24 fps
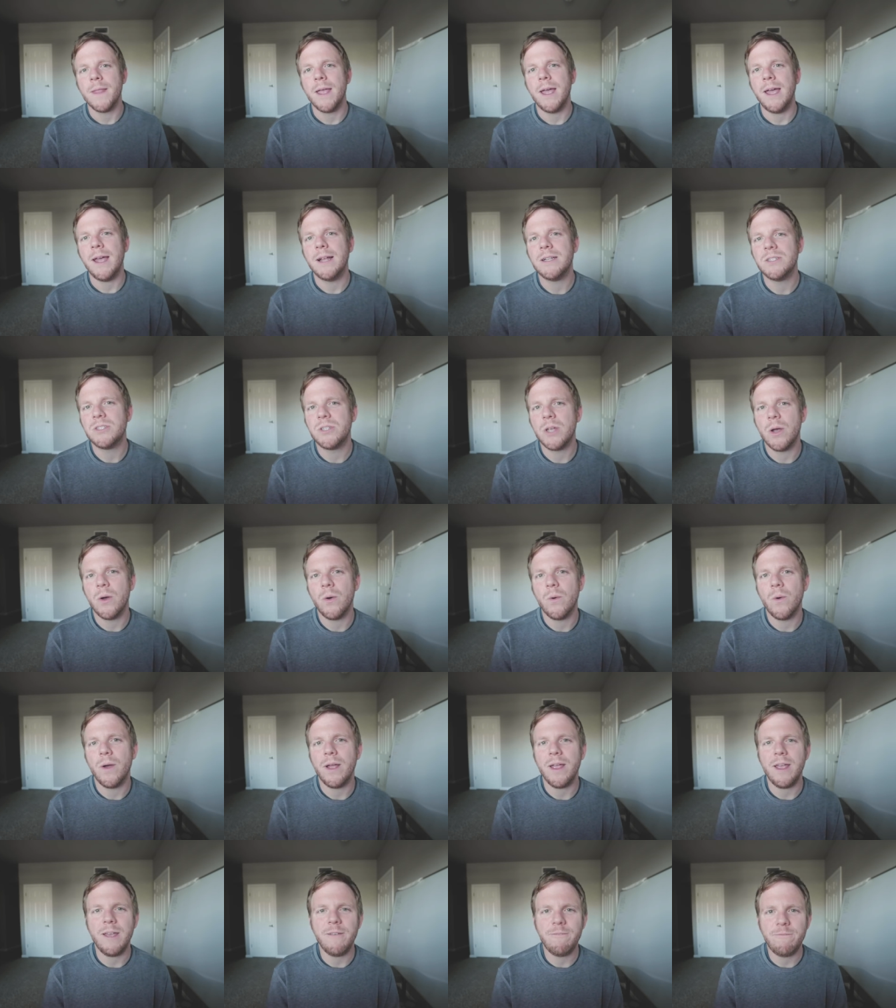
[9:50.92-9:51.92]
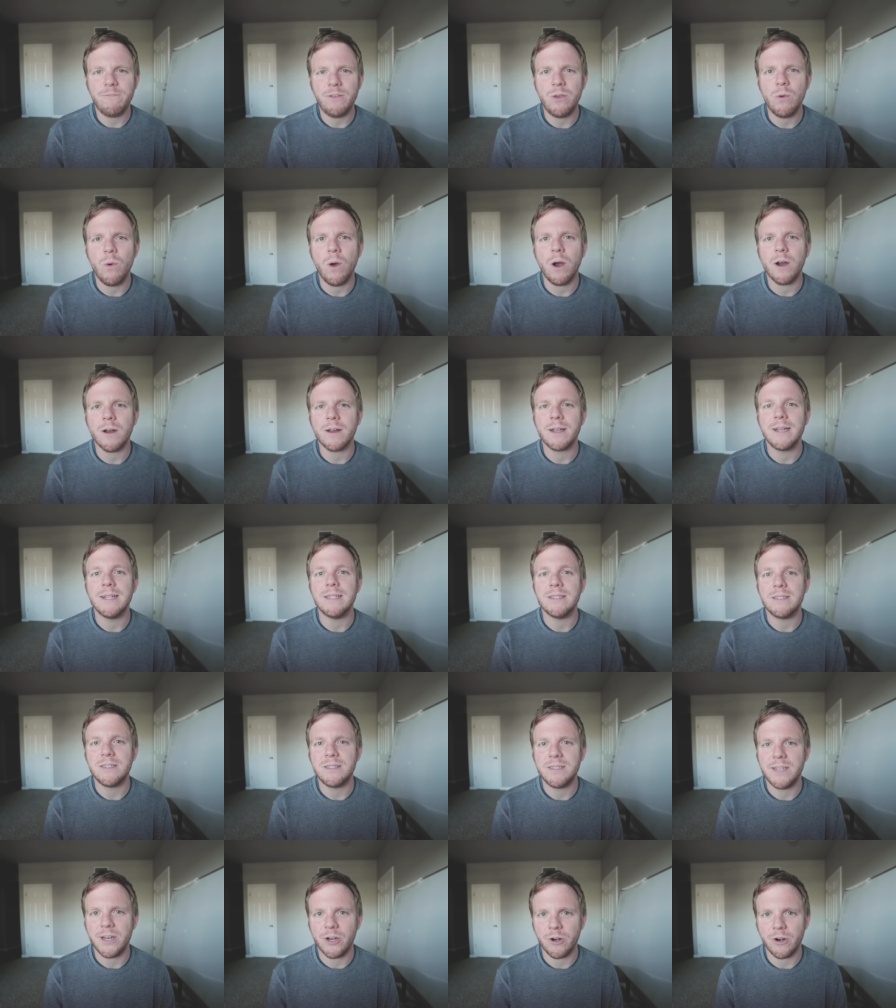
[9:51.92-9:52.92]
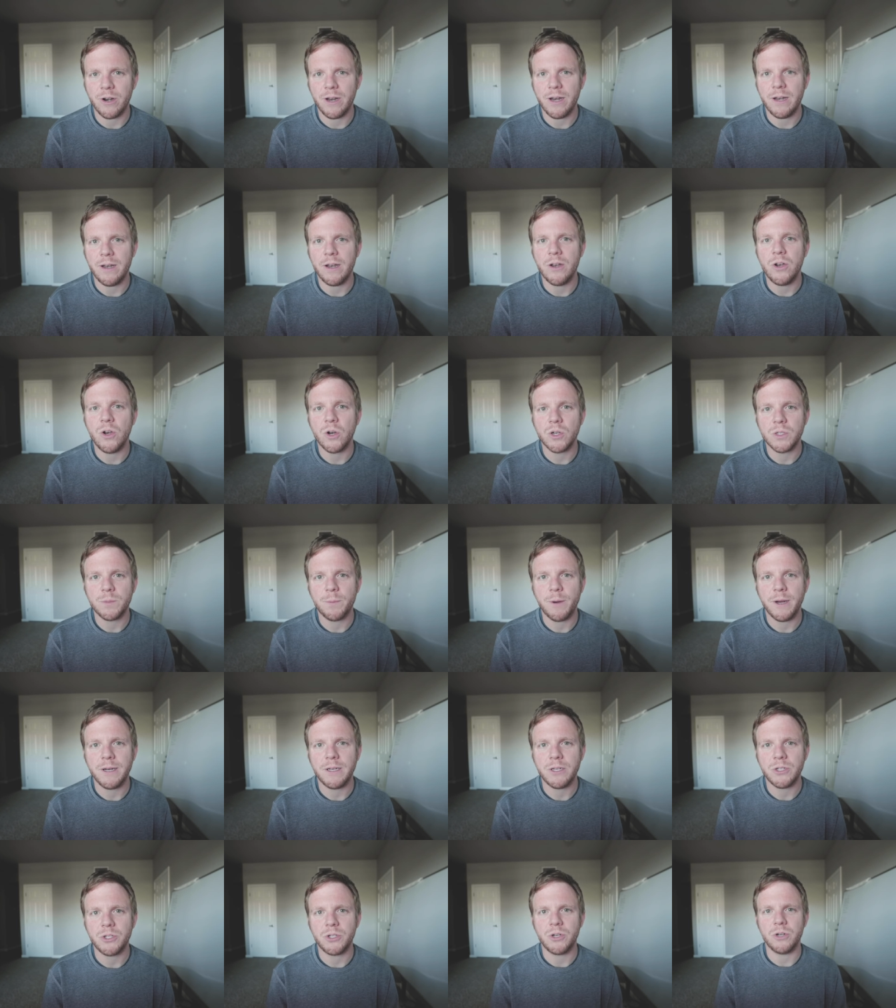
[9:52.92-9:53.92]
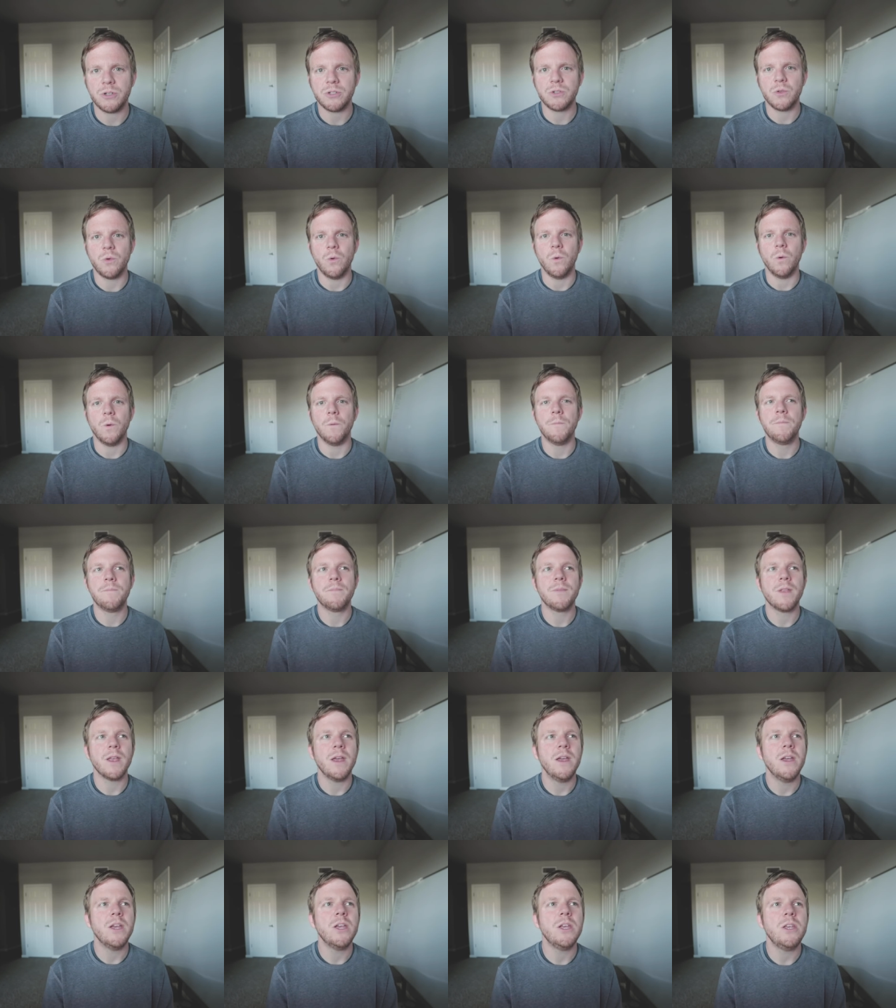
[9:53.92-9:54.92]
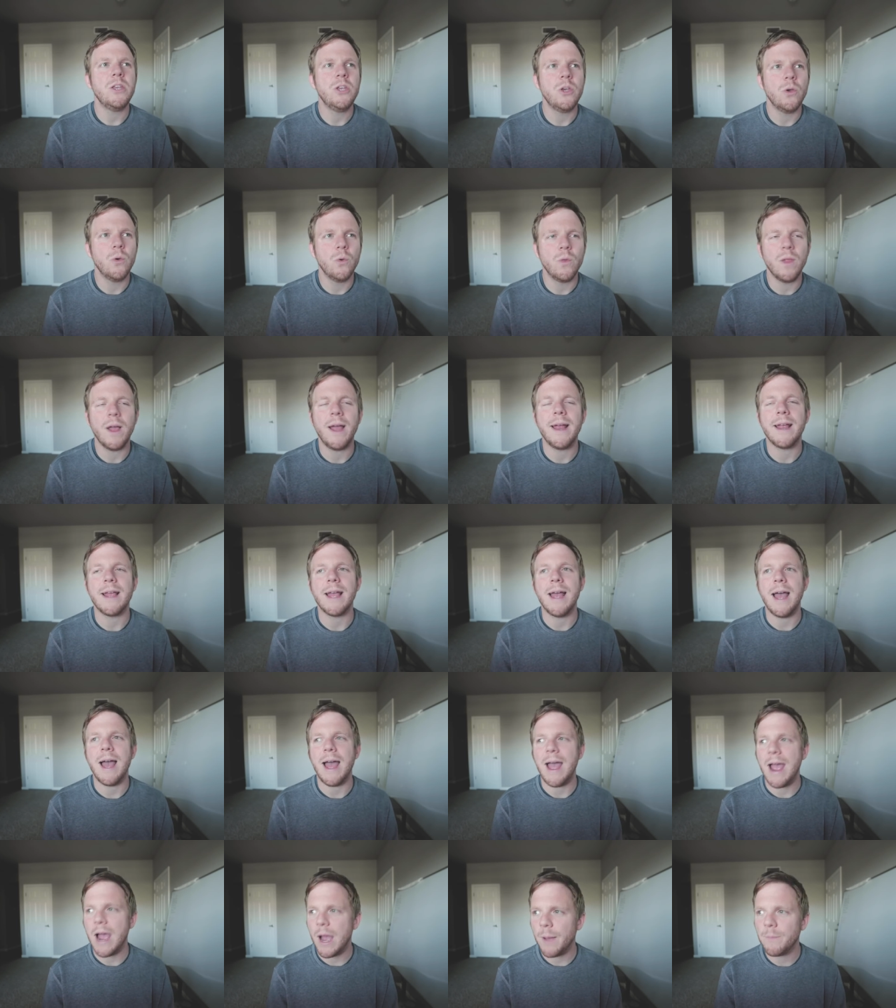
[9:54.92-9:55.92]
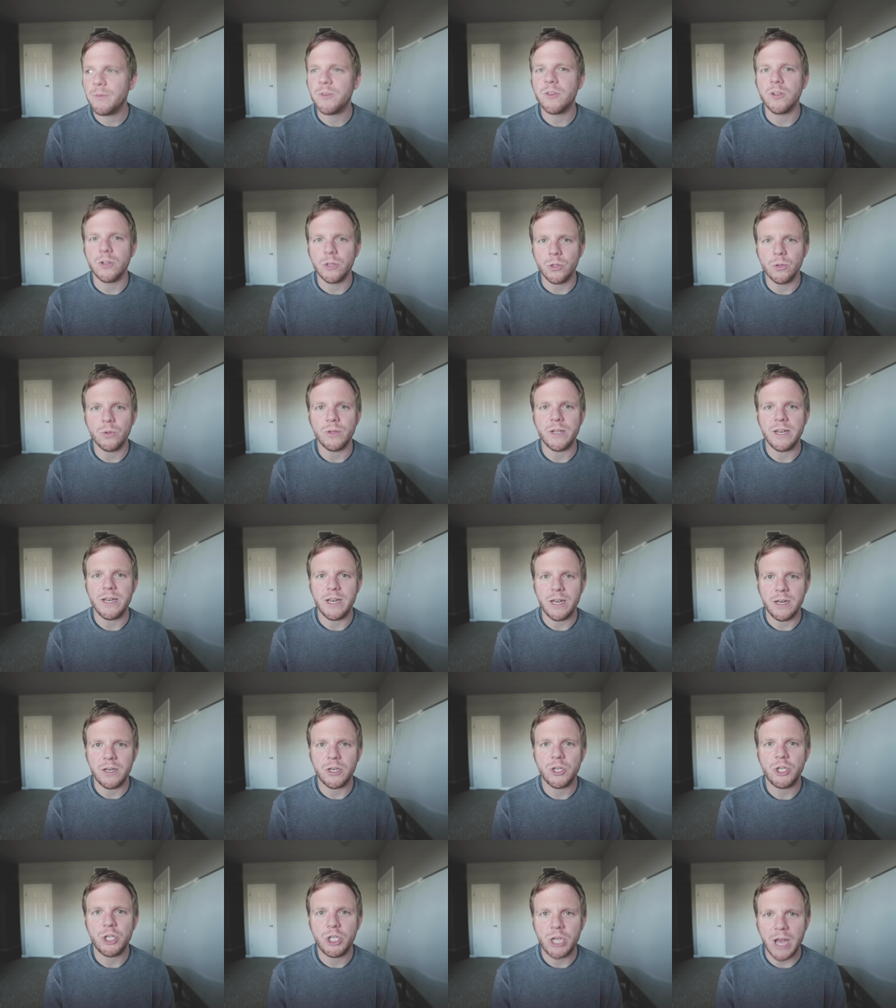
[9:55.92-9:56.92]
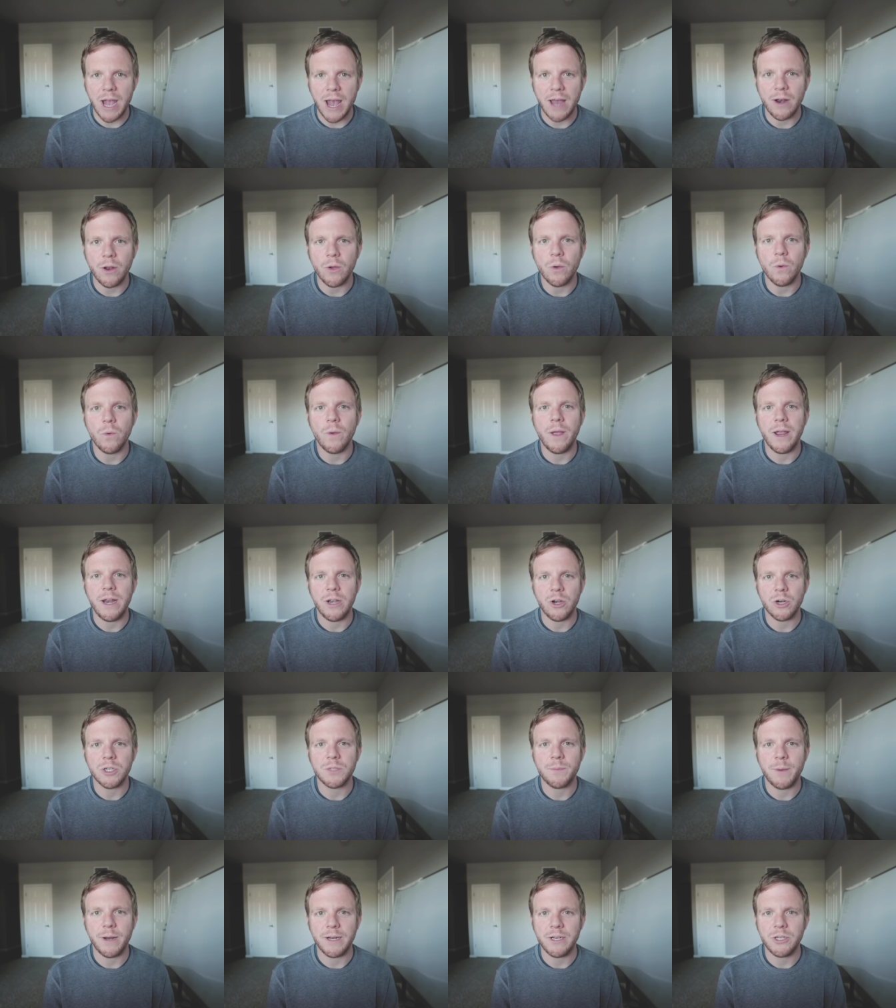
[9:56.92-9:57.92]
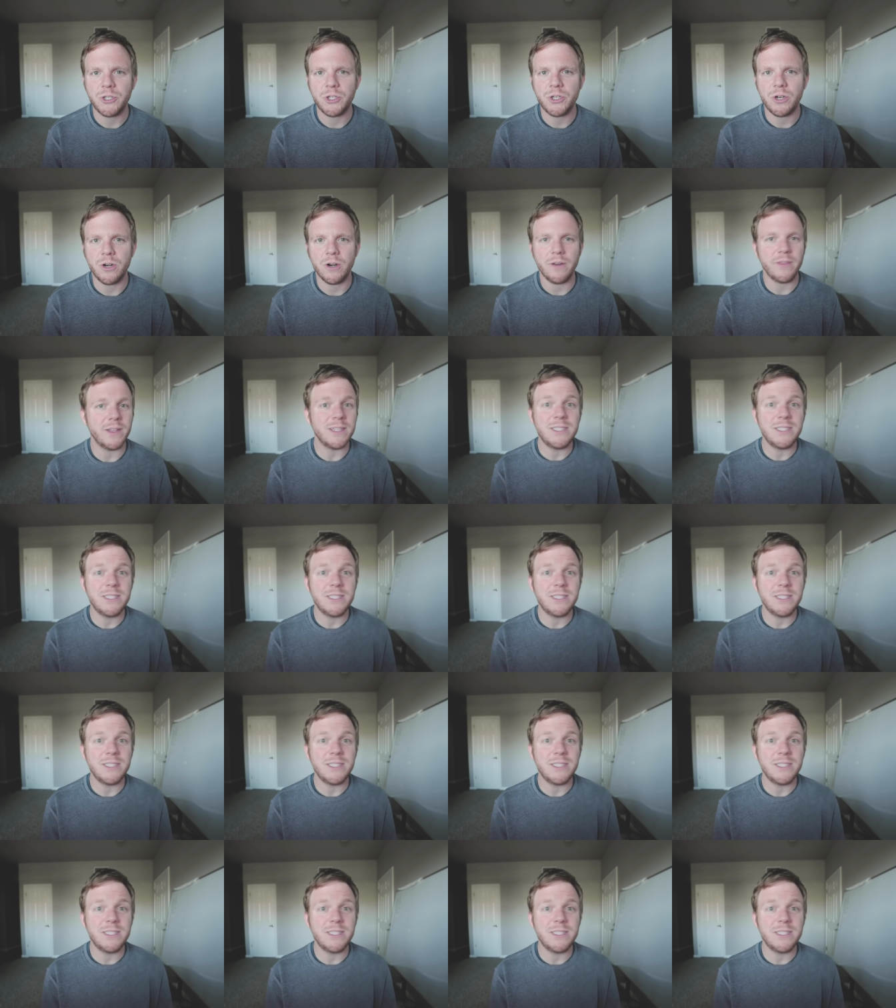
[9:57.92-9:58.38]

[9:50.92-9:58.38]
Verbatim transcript: And so if you are considering nurse practitioner school, you like absolutely need to shadow a nurse practitioner.